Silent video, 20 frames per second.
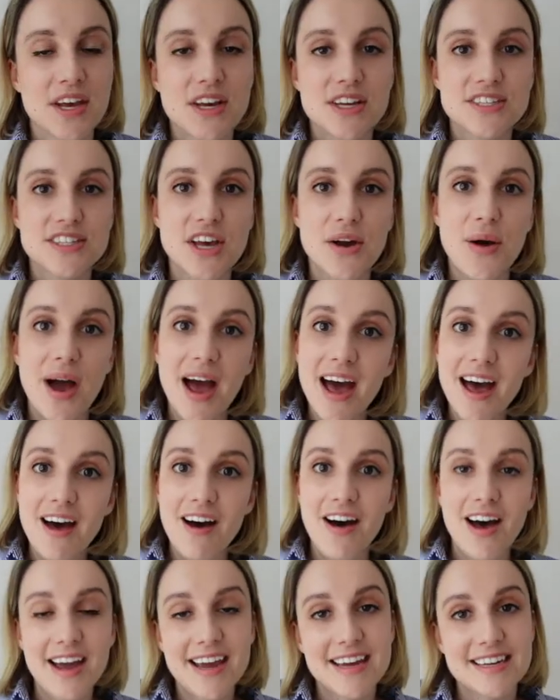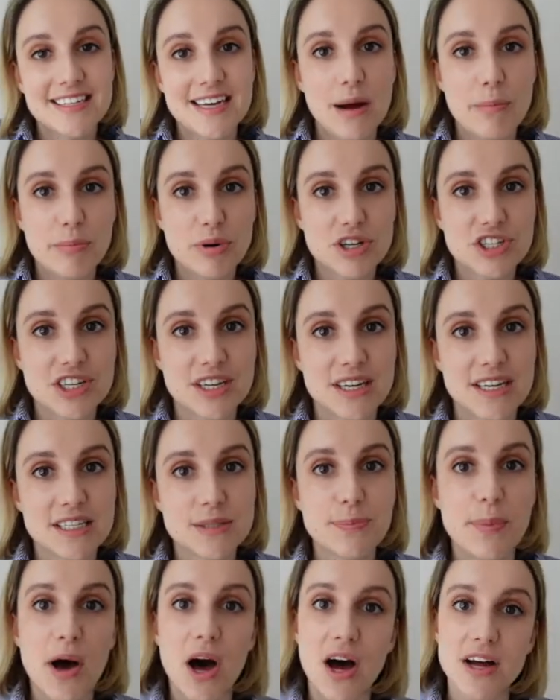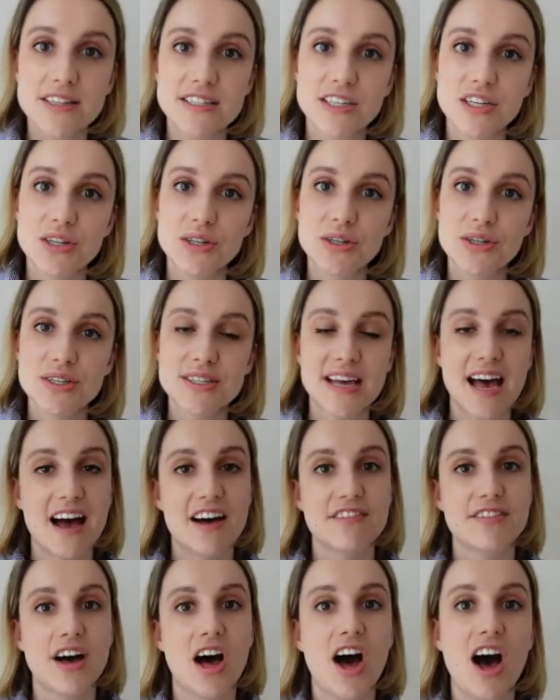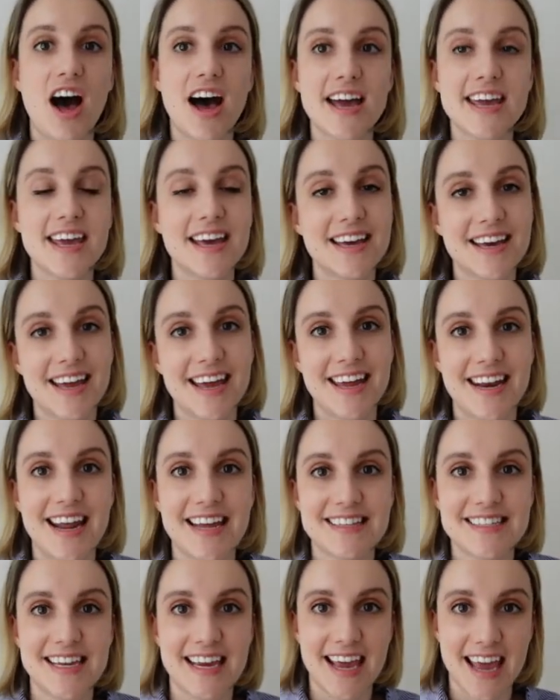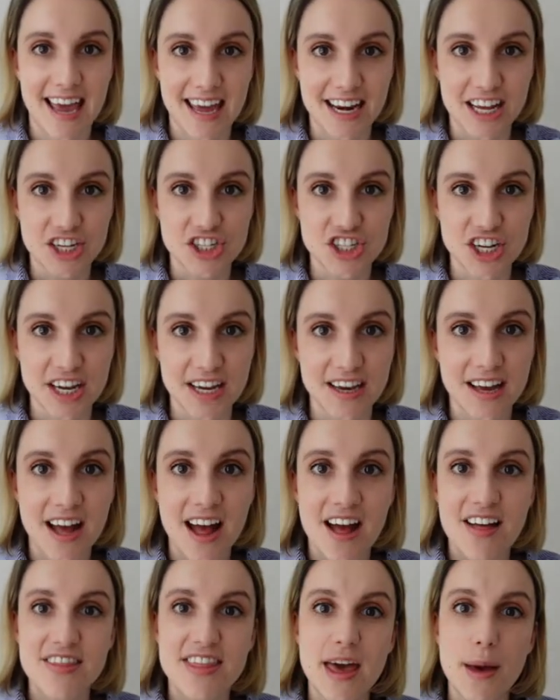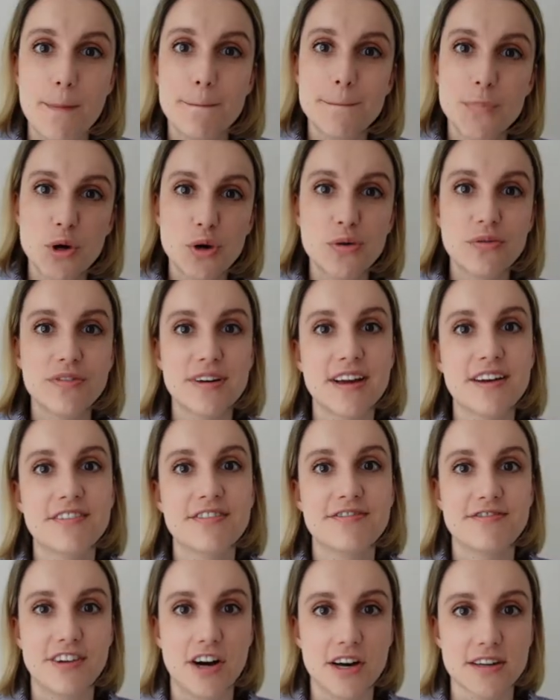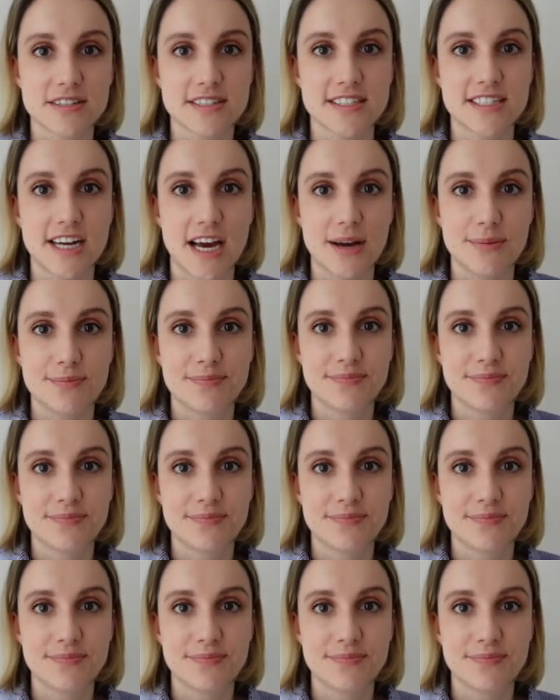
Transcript: So at higher temperatures, particles have higher kinetic energy. They're moving faster.